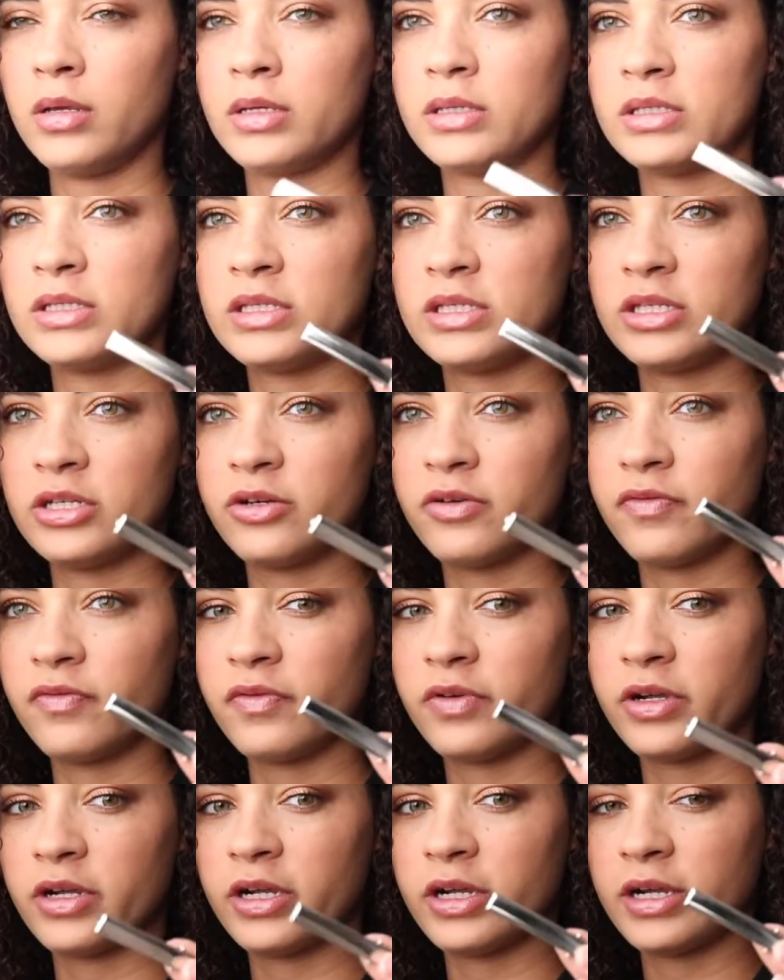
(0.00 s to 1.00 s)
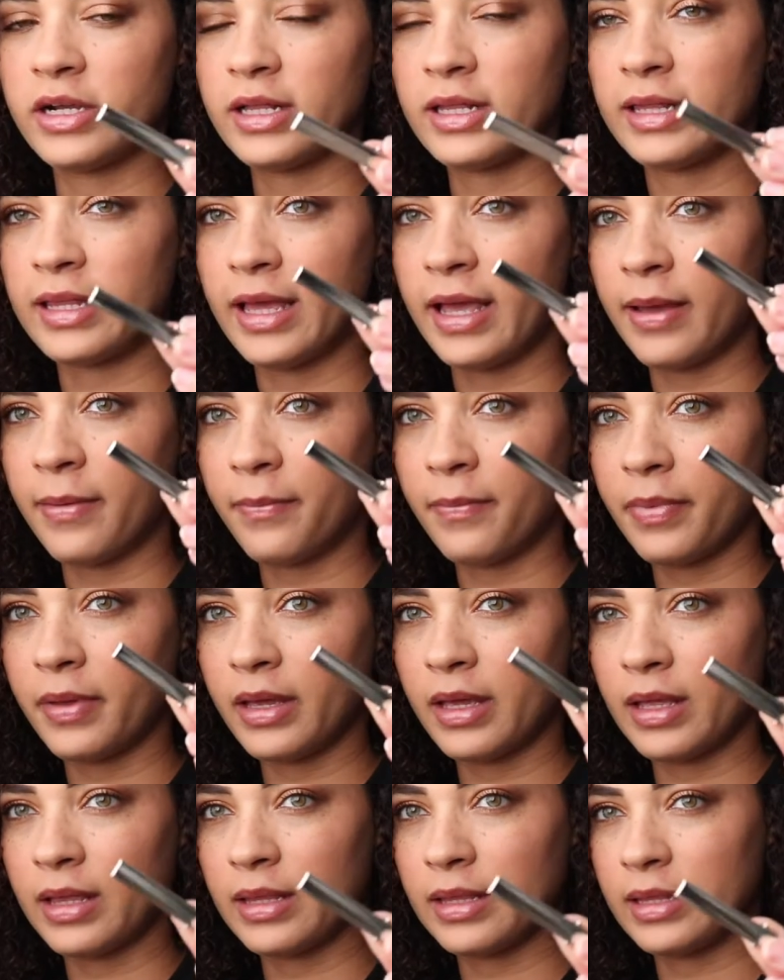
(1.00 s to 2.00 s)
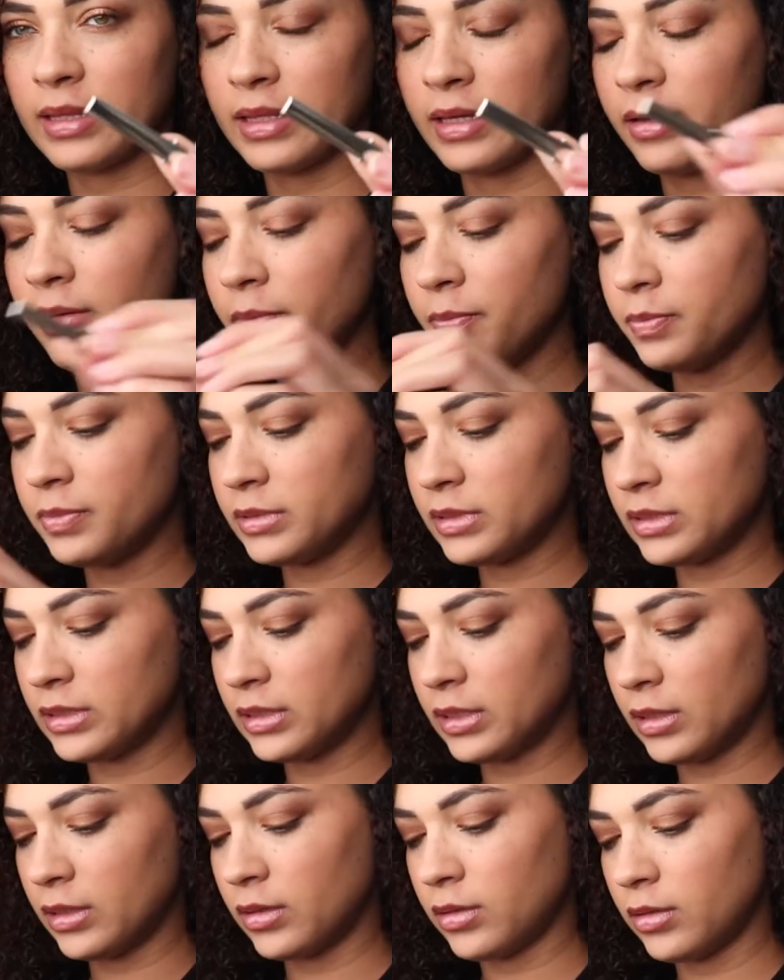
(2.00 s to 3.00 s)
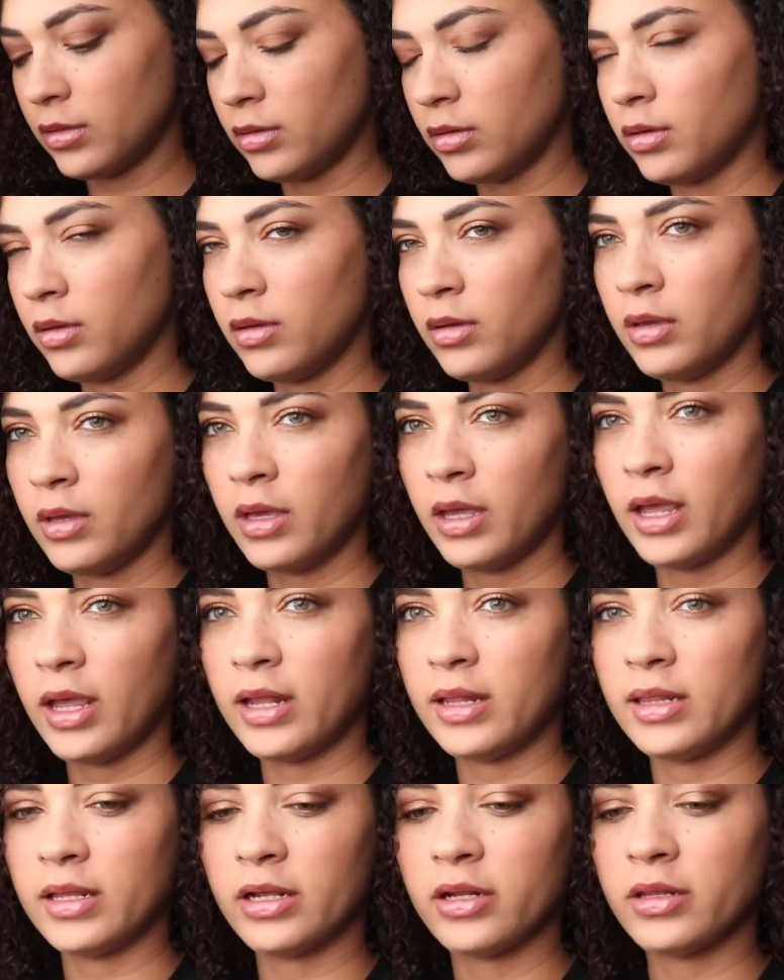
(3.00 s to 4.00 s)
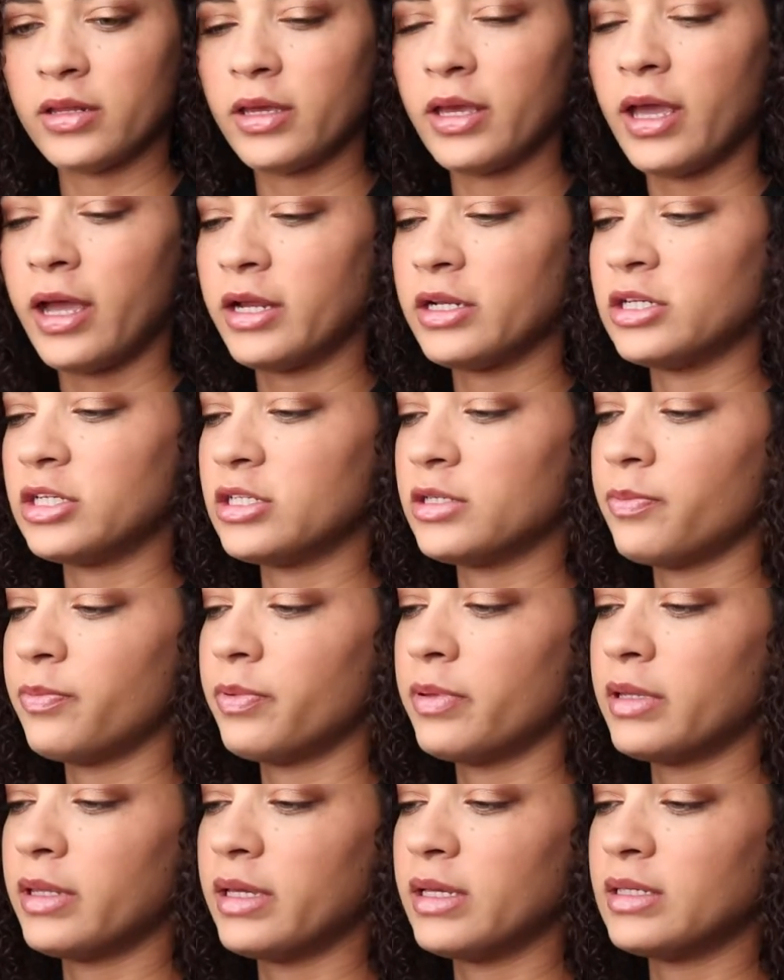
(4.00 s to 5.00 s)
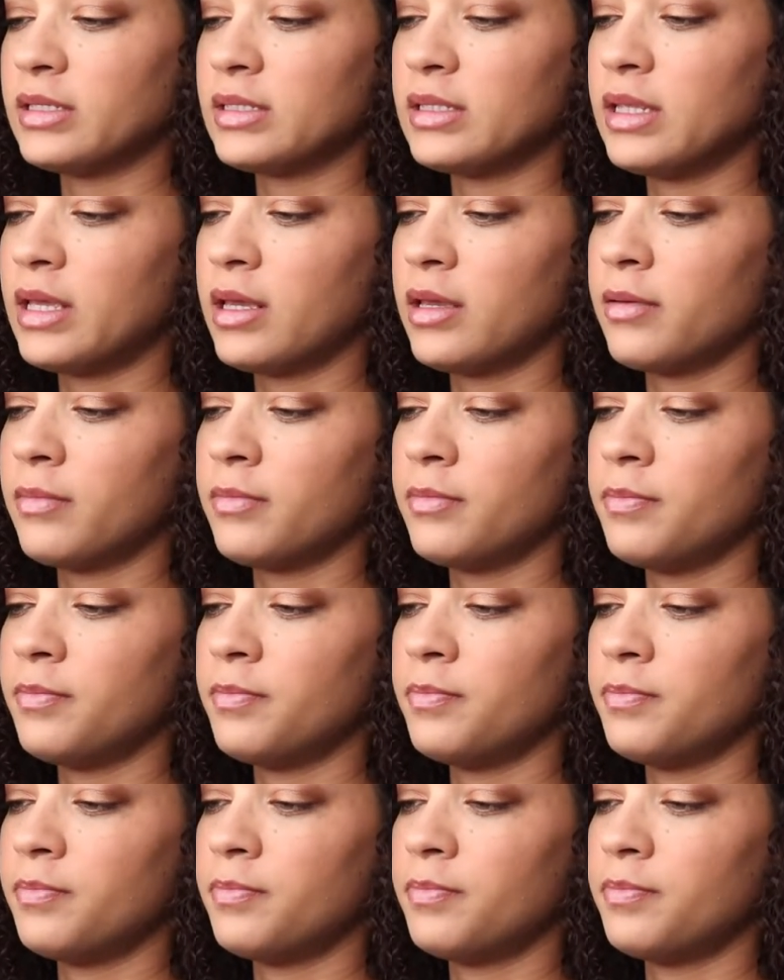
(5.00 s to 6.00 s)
silver clamp clips, and literally I just placed them